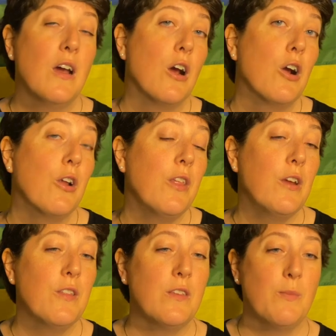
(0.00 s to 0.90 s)

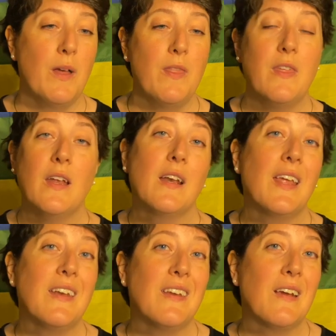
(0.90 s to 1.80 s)
Earlier this month, The
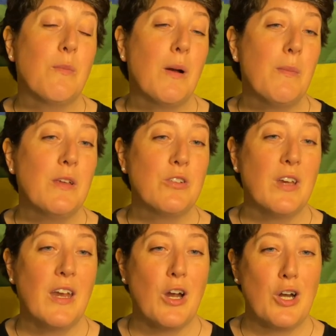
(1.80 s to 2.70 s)
Atlantic published
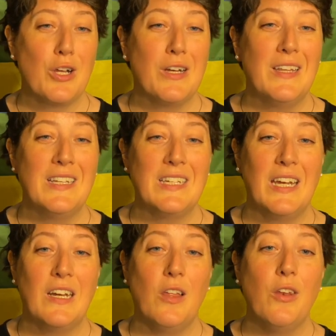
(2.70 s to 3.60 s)
an article
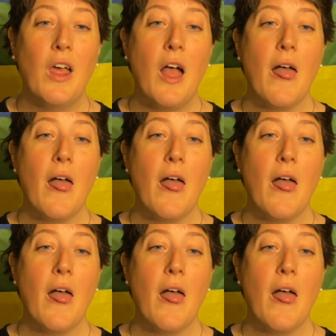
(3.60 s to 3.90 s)
entitled